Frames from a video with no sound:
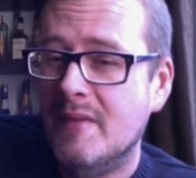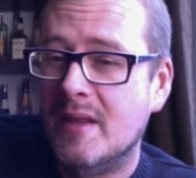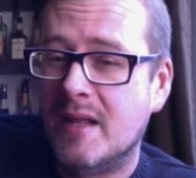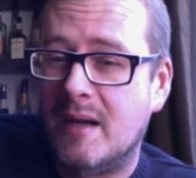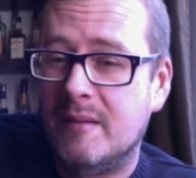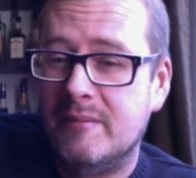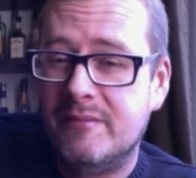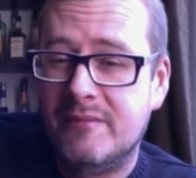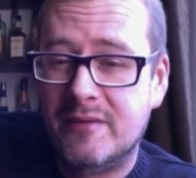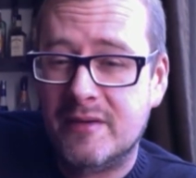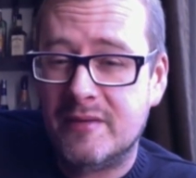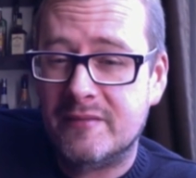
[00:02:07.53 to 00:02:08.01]

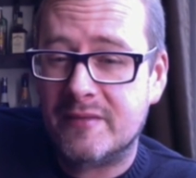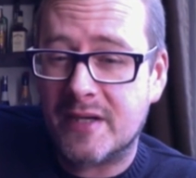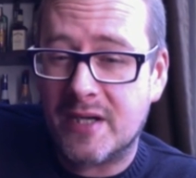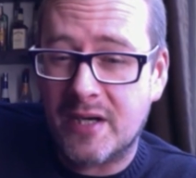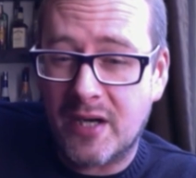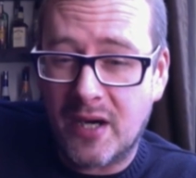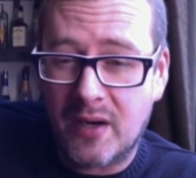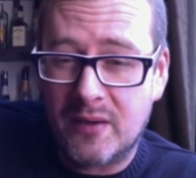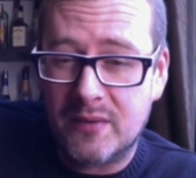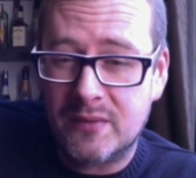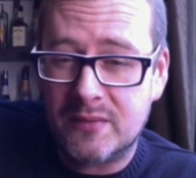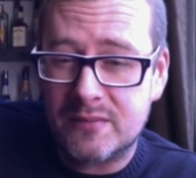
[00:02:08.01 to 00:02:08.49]
I'm full of a
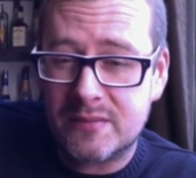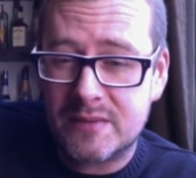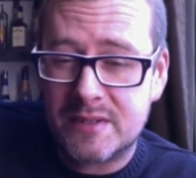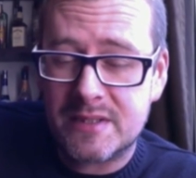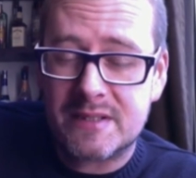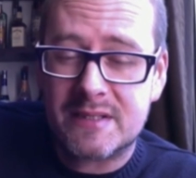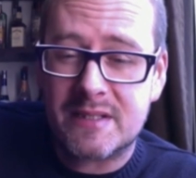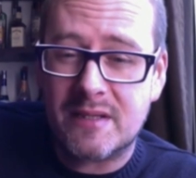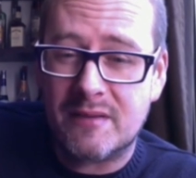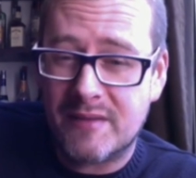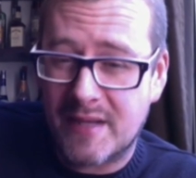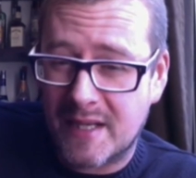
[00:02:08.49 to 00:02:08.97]
cold,
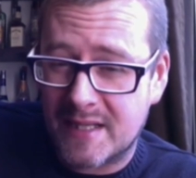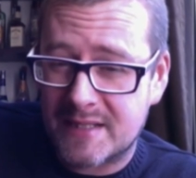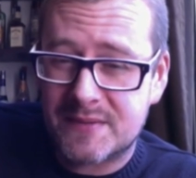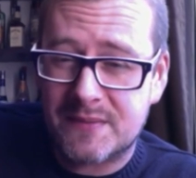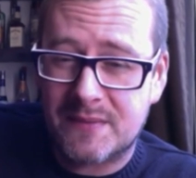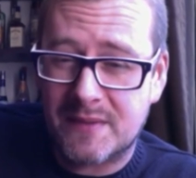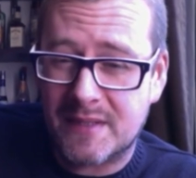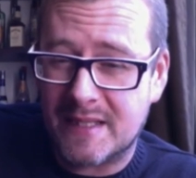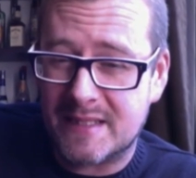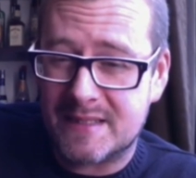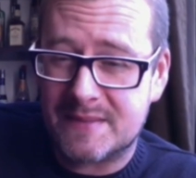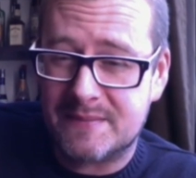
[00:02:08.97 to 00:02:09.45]
so that's
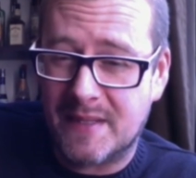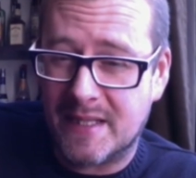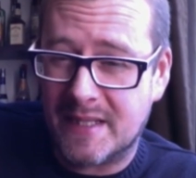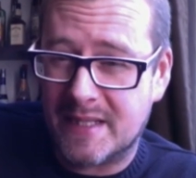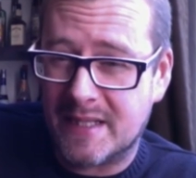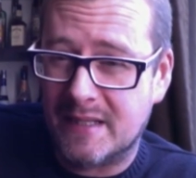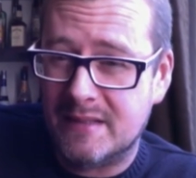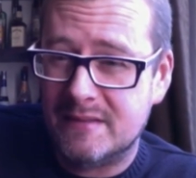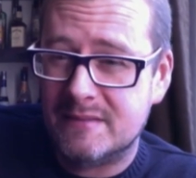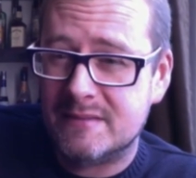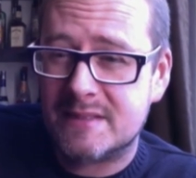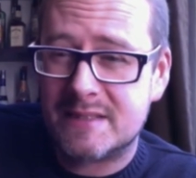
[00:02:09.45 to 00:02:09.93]
what gets my
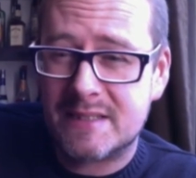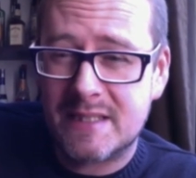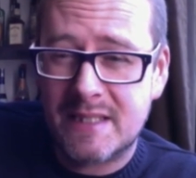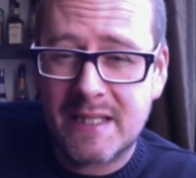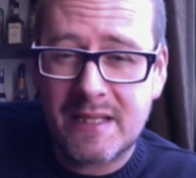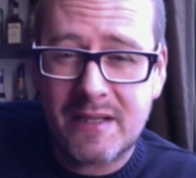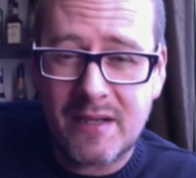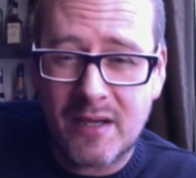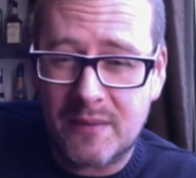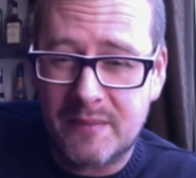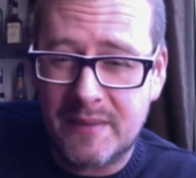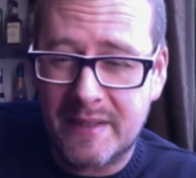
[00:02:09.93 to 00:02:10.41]
goat. Silly
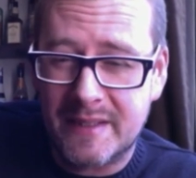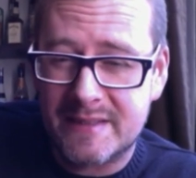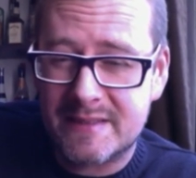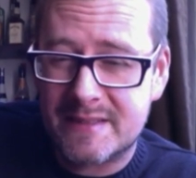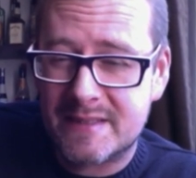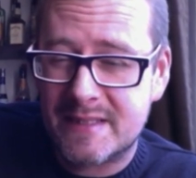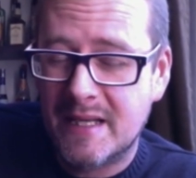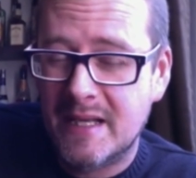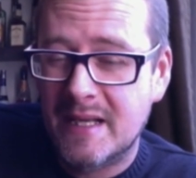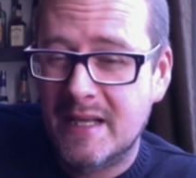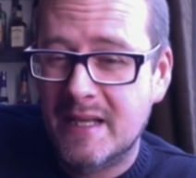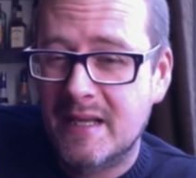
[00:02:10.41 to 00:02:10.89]

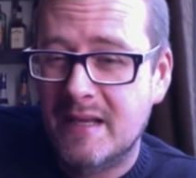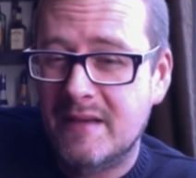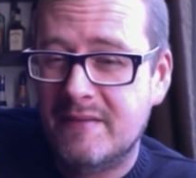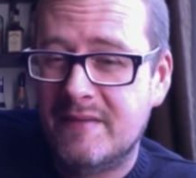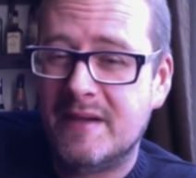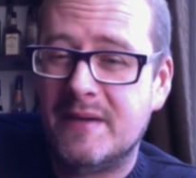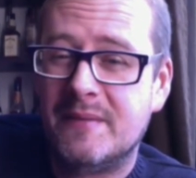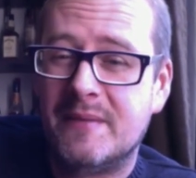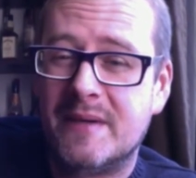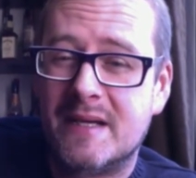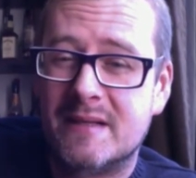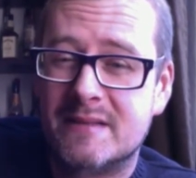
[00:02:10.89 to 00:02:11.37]
comments. If
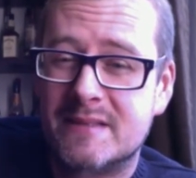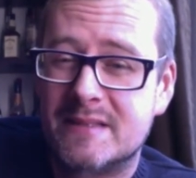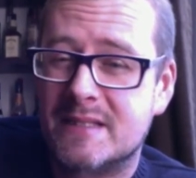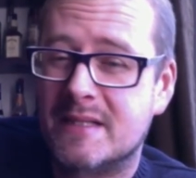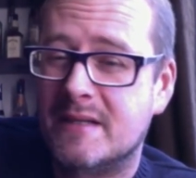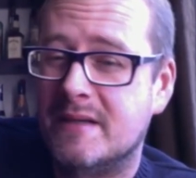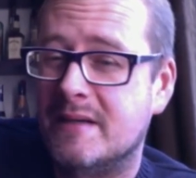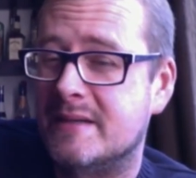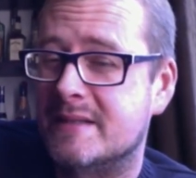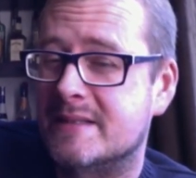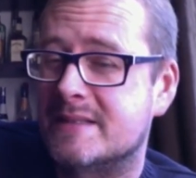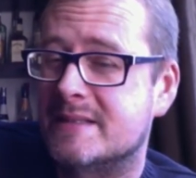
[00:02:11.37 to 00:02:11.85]
anyone else has
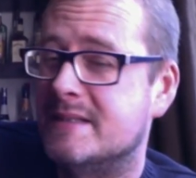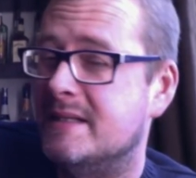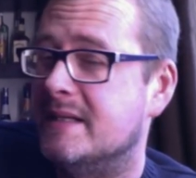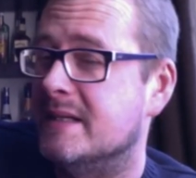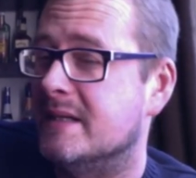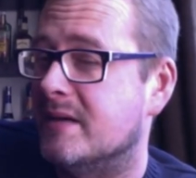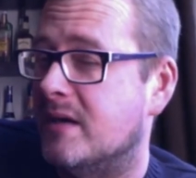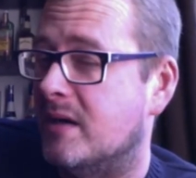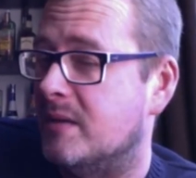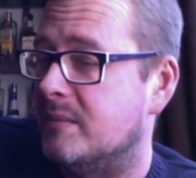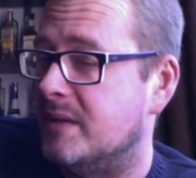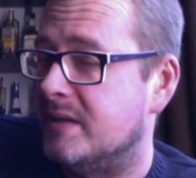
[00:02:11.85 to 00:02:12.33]
heard a silly
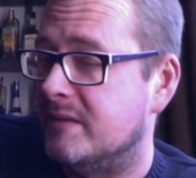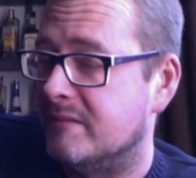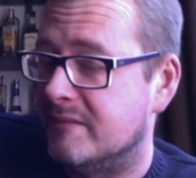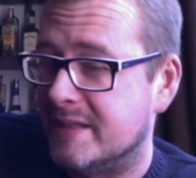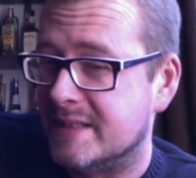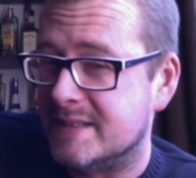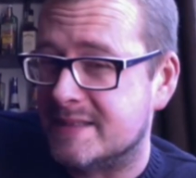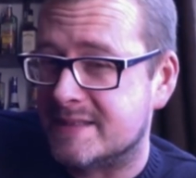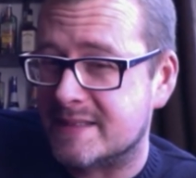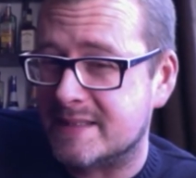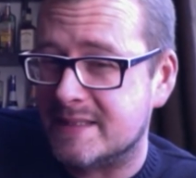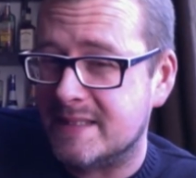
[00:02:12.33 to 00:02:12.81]
comment
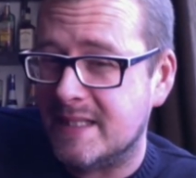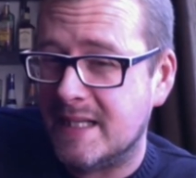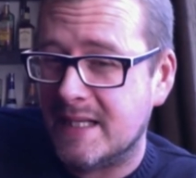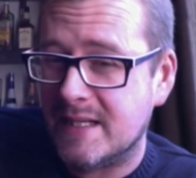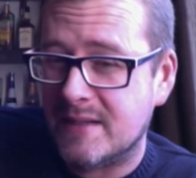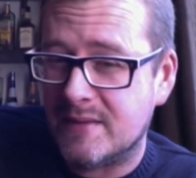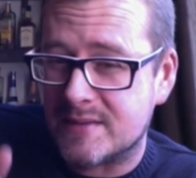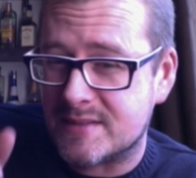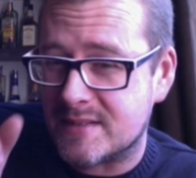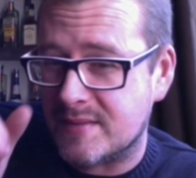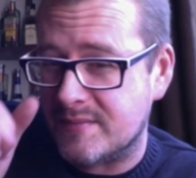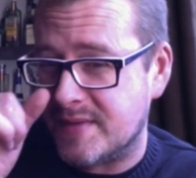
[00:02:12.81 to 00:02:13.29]
recently
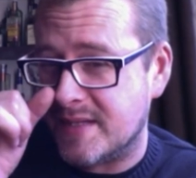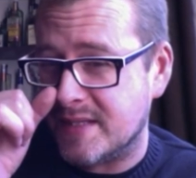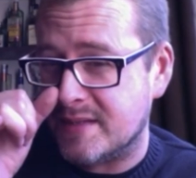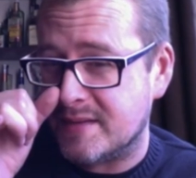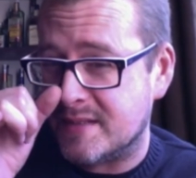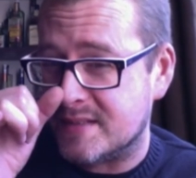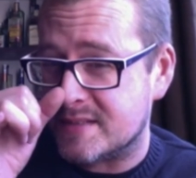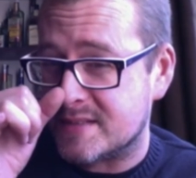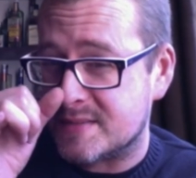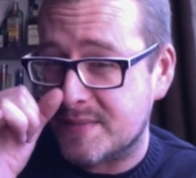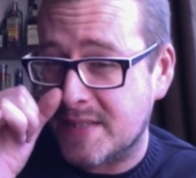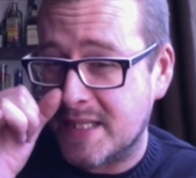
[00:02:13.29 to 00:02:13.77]
or something
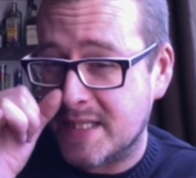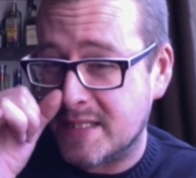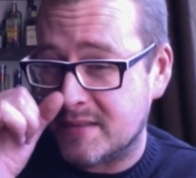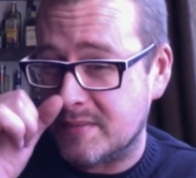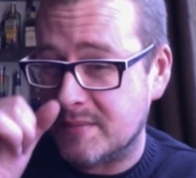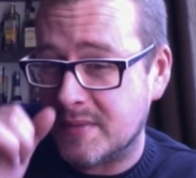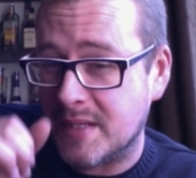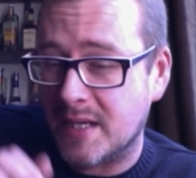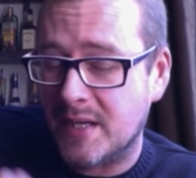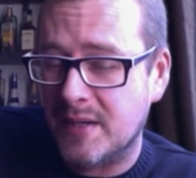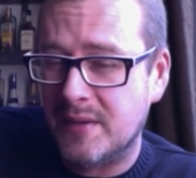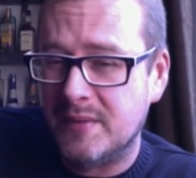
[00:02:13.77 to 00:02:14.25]
that's made
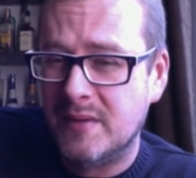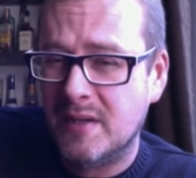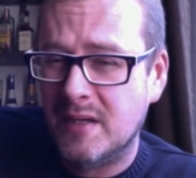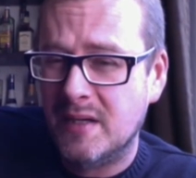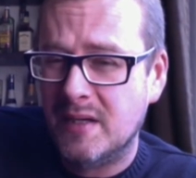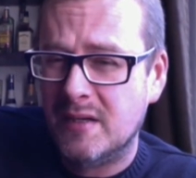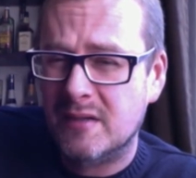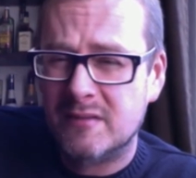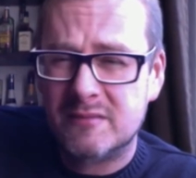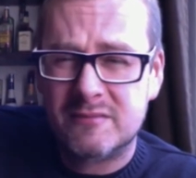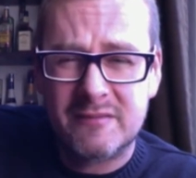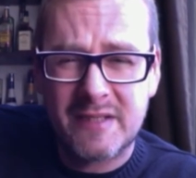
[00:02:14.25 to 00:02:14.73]
them go,
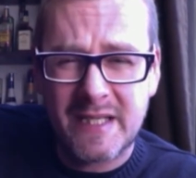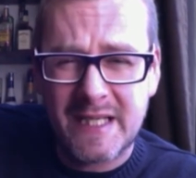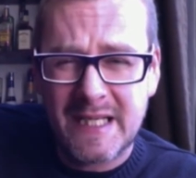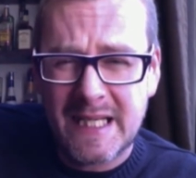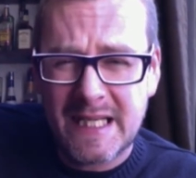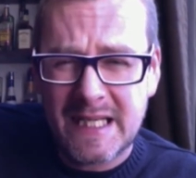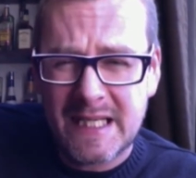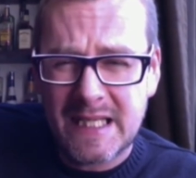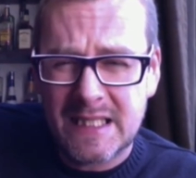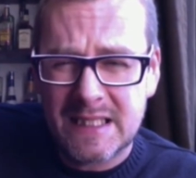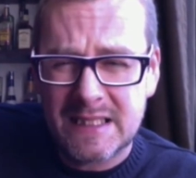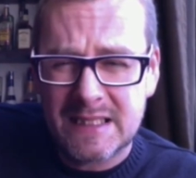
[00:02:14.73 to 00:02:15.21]

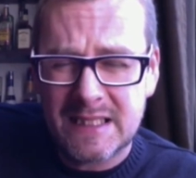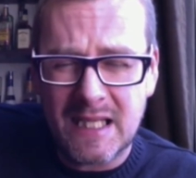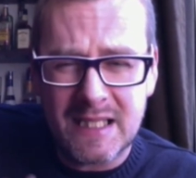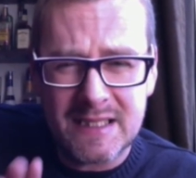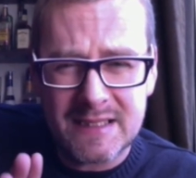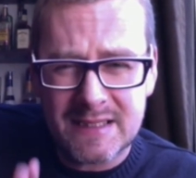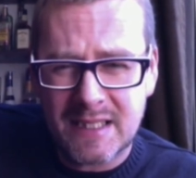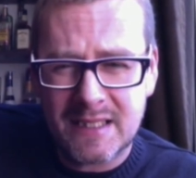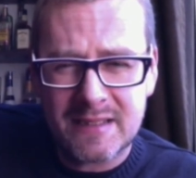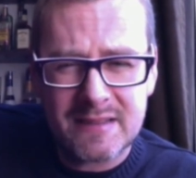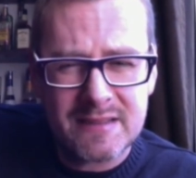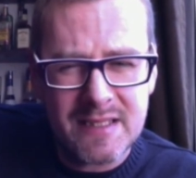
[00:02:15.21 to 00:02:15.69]
really?
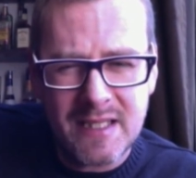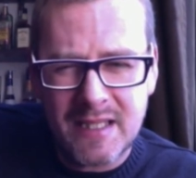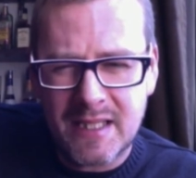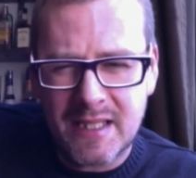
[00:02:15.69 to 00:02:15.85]
I, I,